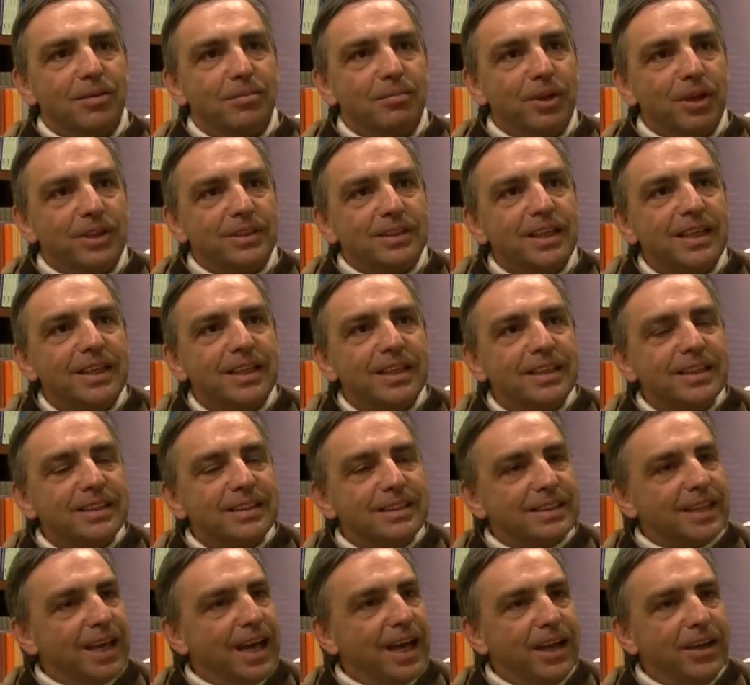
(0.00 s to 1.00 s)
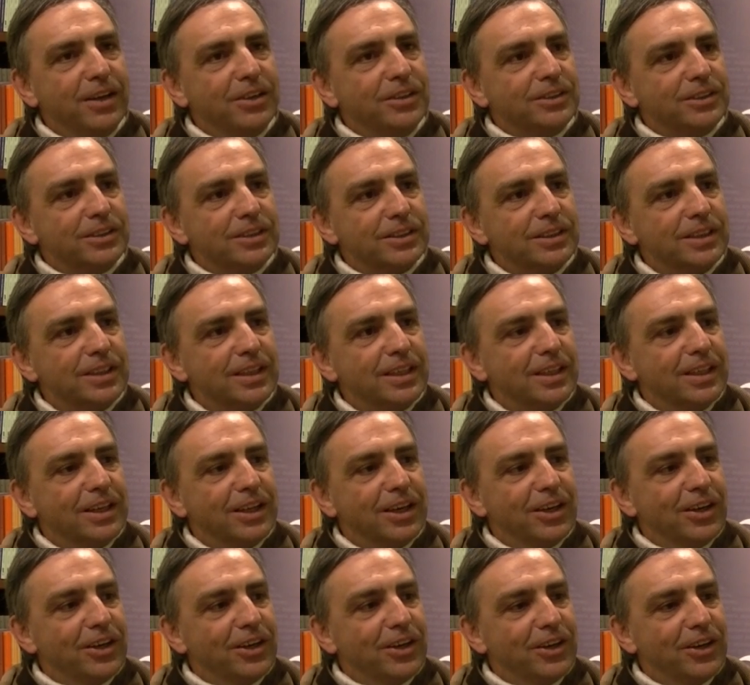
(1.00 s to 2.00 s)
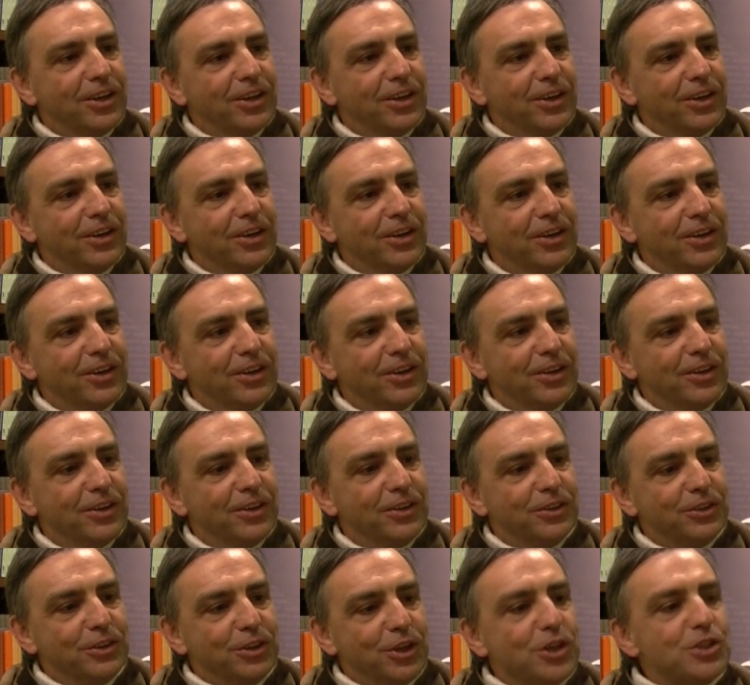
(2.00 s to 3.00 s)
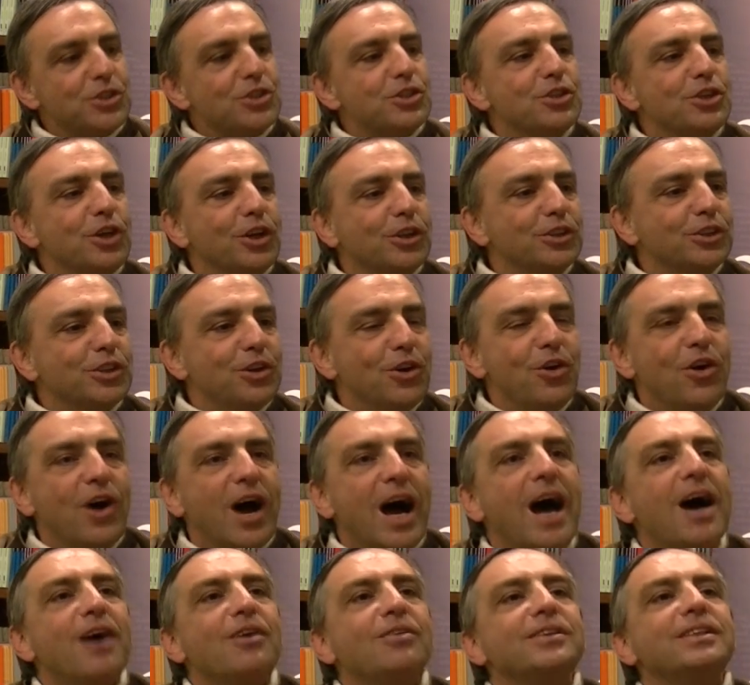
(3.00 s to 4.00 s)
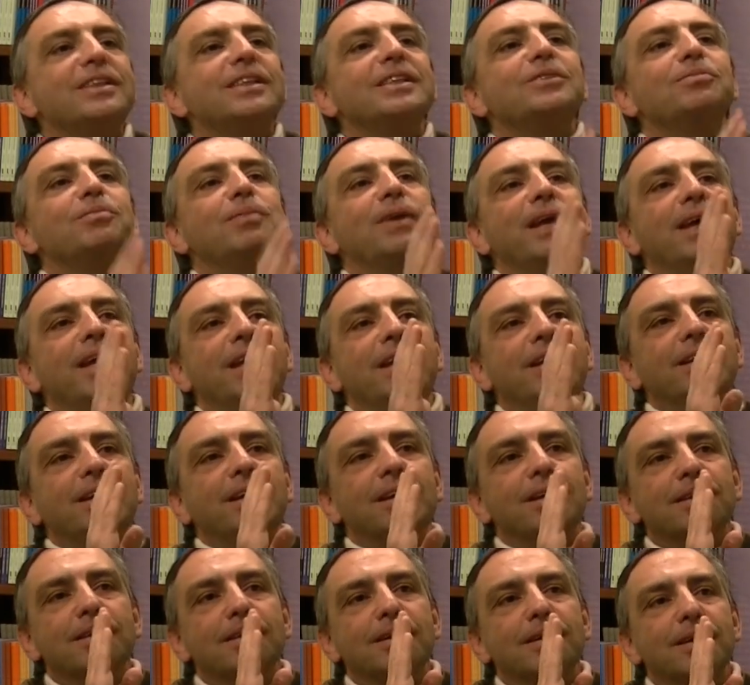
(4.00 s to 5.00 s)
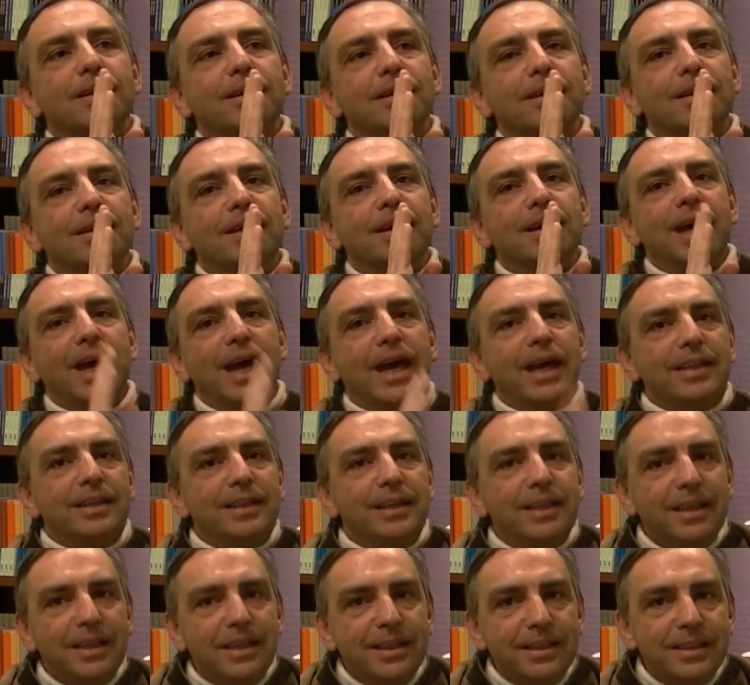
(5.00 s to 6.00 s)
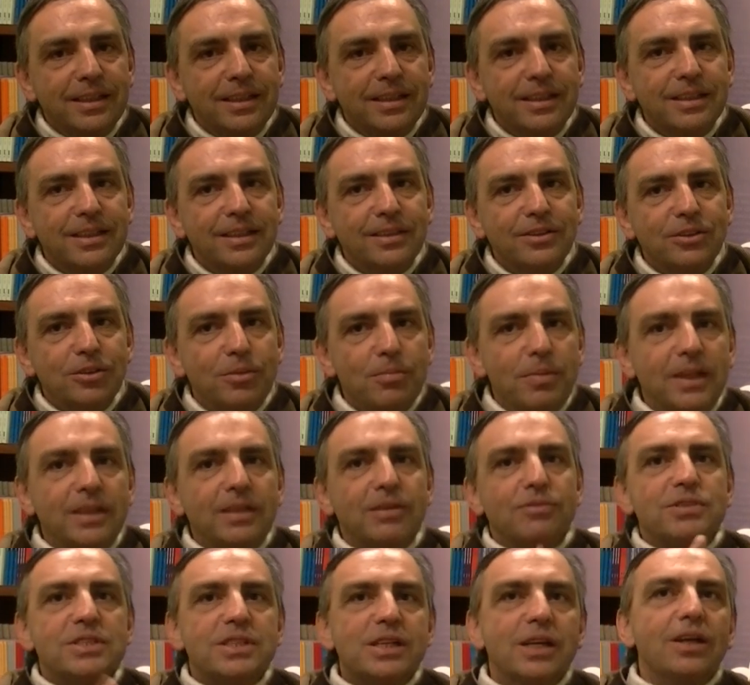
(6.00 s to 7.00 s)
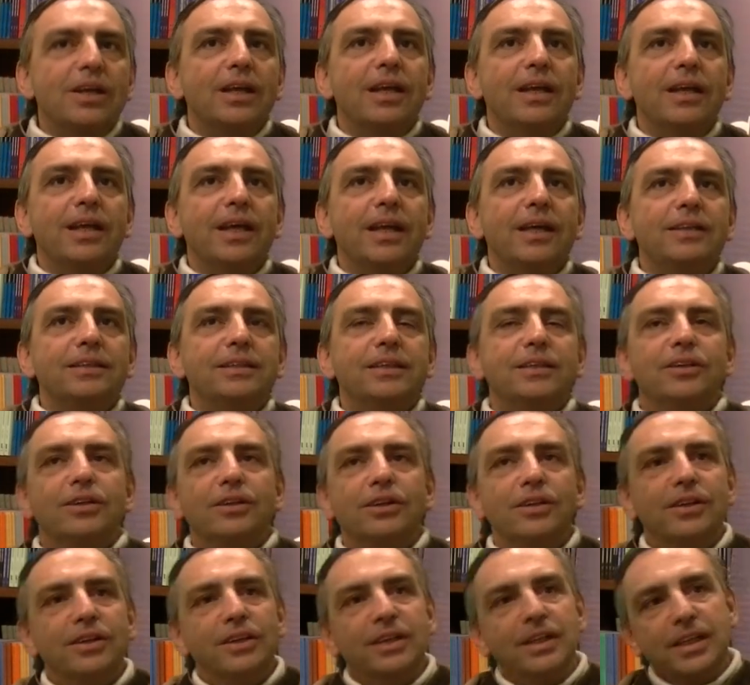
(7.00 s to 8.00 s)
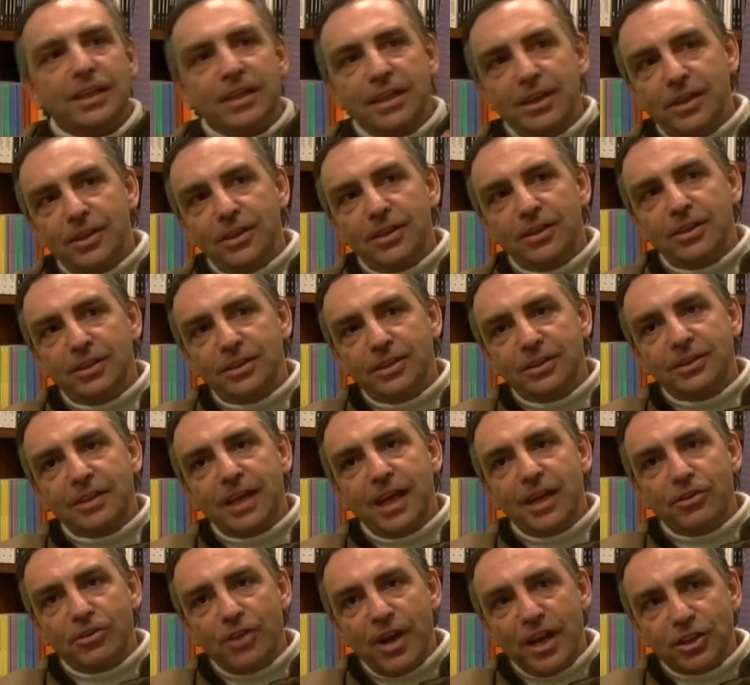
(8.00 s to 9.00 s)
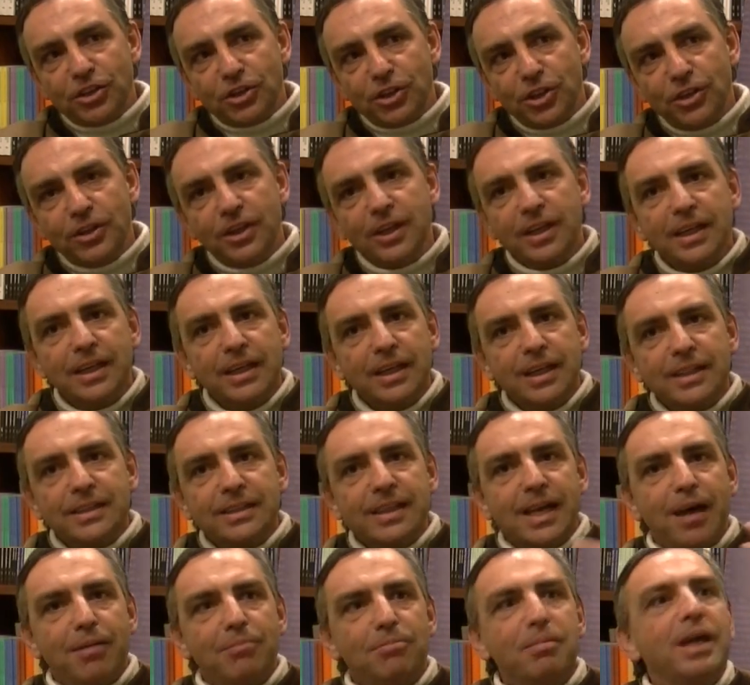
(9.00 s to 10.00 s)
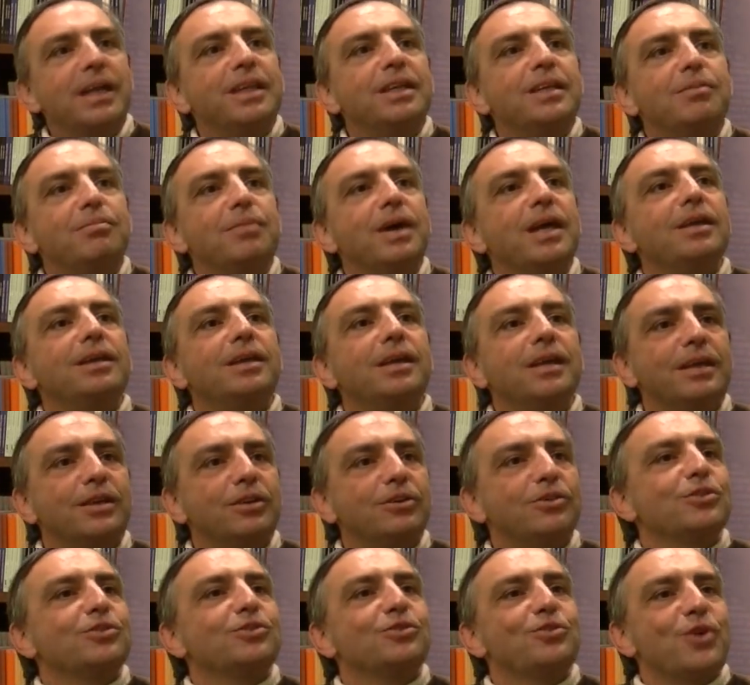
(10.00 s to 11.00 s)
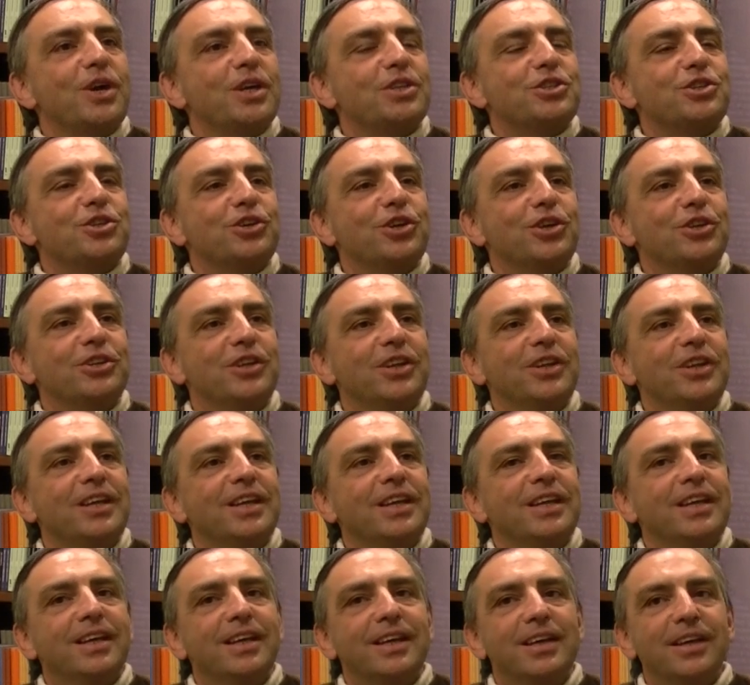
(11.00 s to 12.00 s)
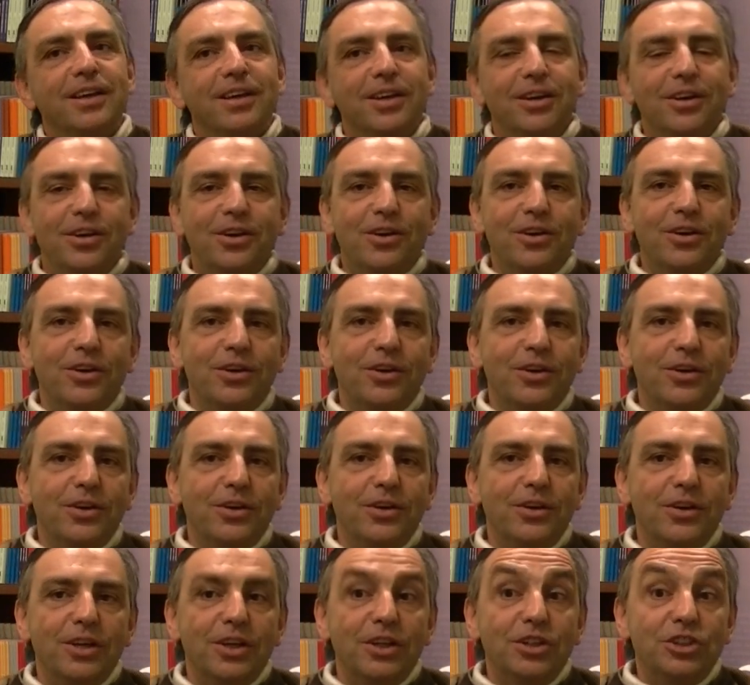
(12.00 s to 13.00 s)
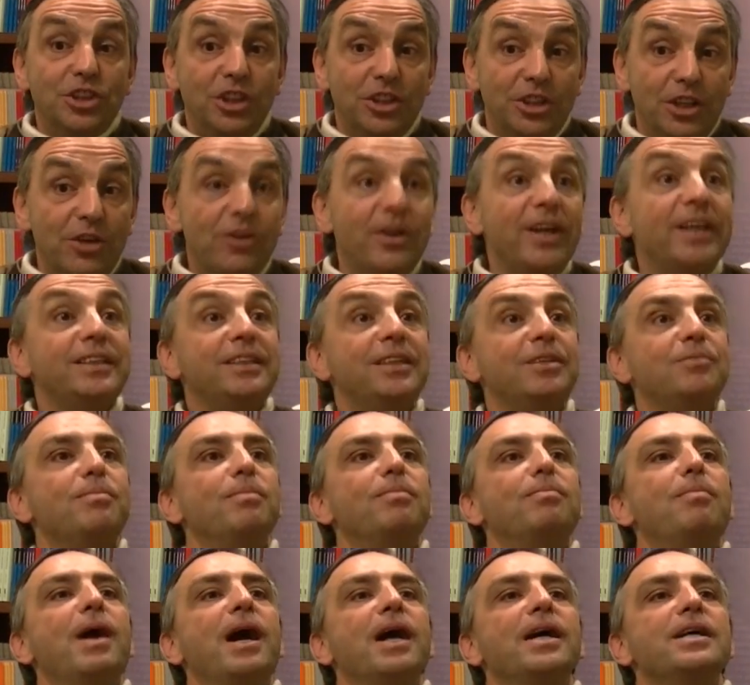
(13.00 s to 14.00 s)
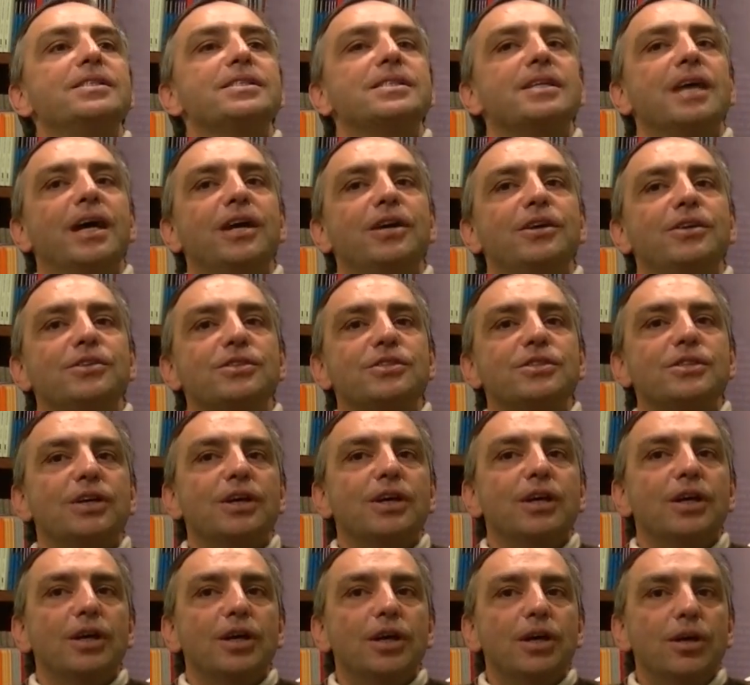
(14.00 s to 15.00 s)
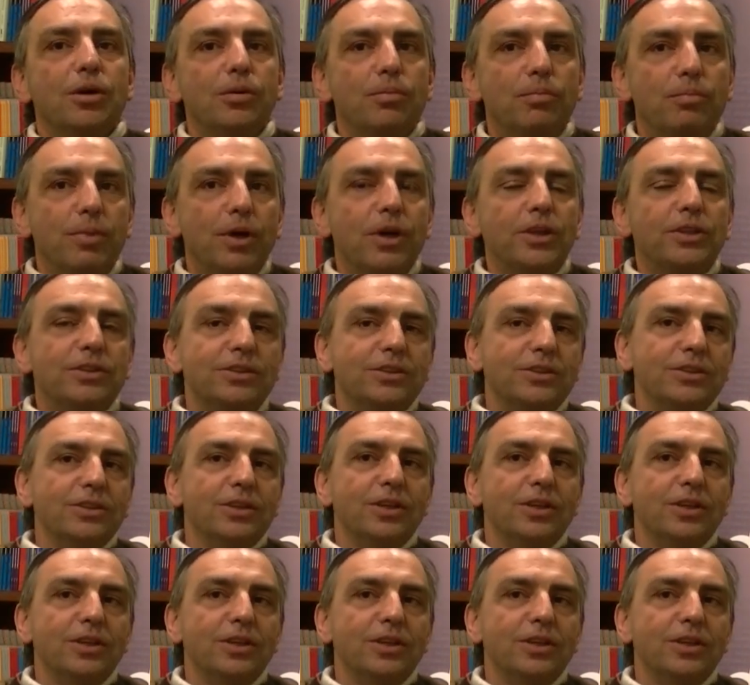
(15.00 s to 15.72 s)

but science uh, does not go out this plane, and in the metaphysical and uh, ethical uh, direction. There are many, many questions uh, generated by science, but